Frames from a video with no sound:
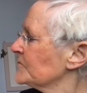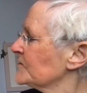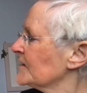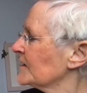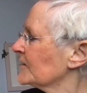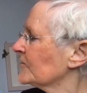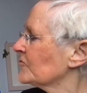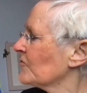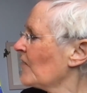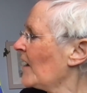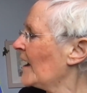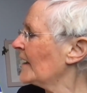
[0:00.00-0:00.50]
said
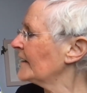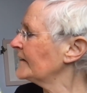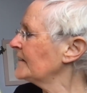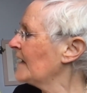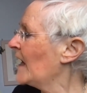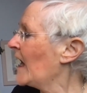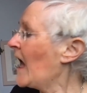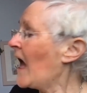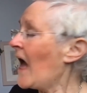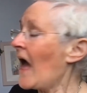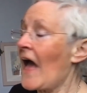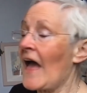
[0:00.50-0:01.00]
Gran,
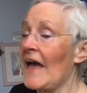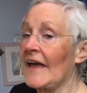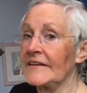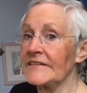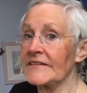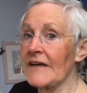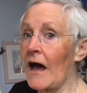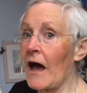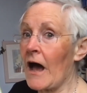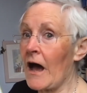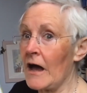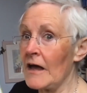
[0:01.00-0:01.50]
"and
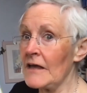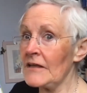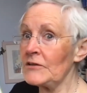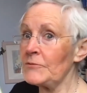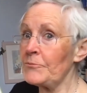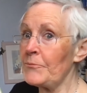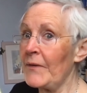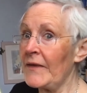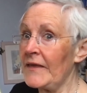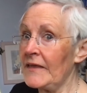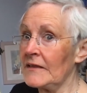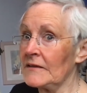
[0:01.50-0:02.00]
I'll
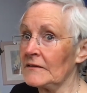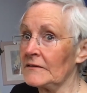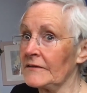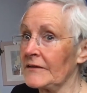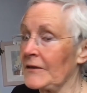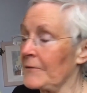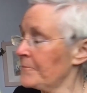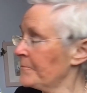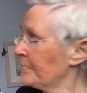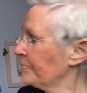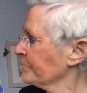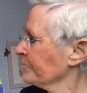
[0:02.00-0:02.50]
peel
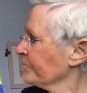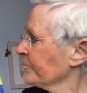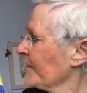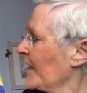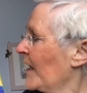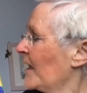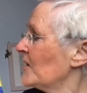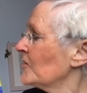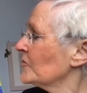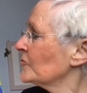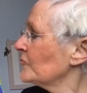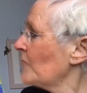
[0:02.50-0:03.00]
them.
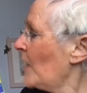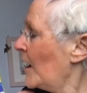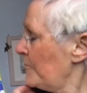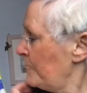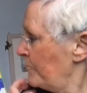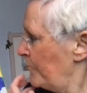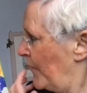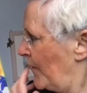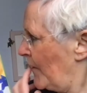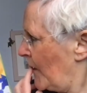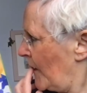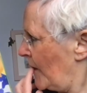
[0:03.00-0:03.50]

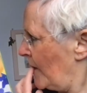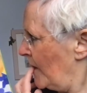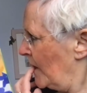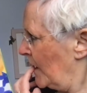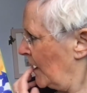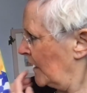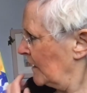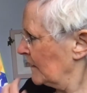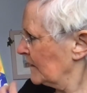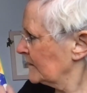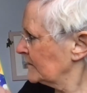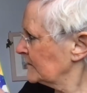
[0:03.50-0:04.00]
Grandpa
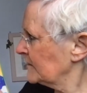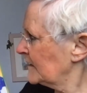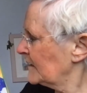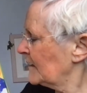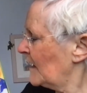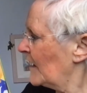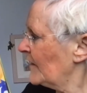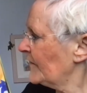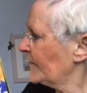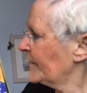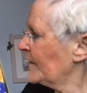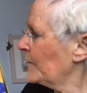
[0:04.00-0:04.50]
can
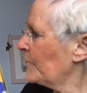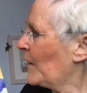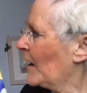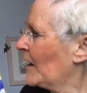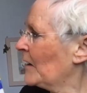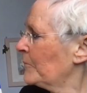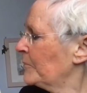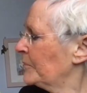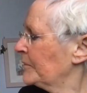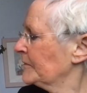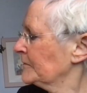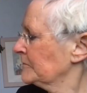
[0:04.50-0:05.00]
cut them
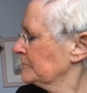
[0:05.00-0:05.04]
up."